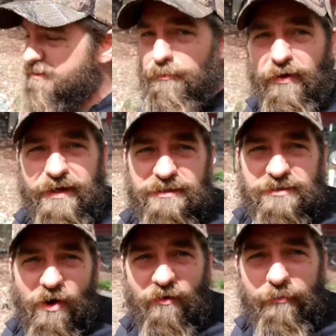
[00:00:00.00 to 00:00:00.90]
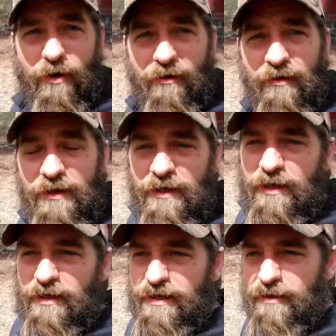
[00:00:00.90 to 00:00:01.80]
playing softball,
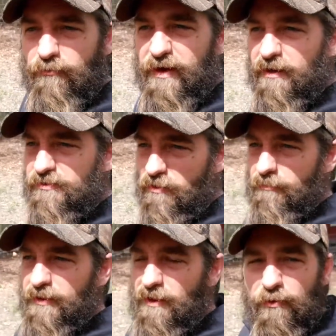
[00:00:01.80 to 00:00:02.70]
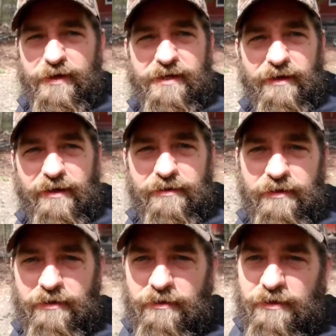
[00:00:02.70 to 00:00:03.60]
and we had a tournament all weekend
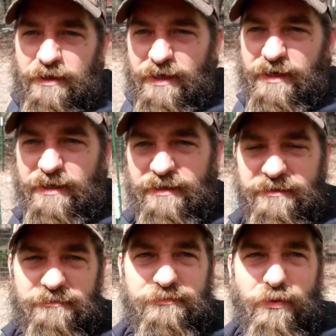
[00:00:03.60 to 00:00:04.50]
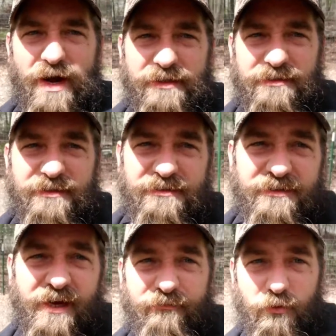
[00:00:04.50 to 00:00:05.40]
and practices
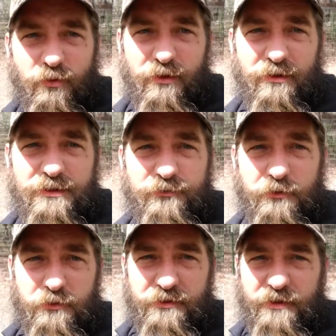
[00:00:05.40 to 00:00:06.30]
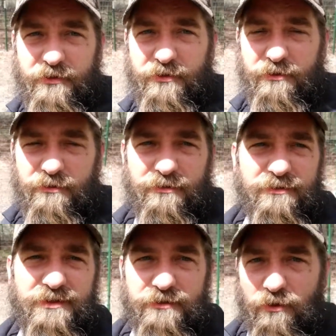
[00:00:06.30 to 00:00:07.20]
afterwards for the other girls.
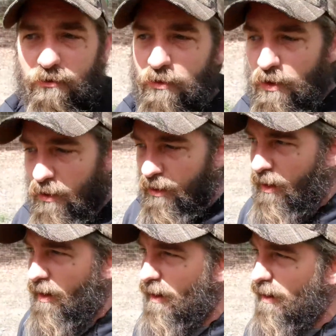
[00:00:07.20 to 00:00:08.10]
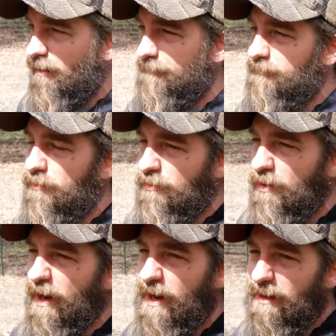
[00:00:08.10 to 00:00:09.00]
So, and
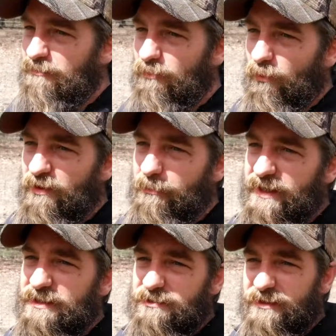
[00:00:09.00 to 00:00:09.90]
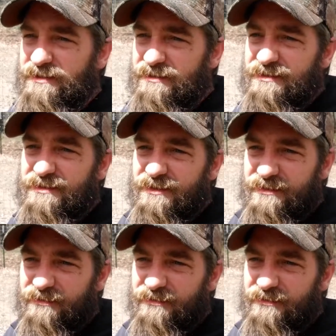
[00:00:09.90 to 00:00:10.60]
one of the biggest reasons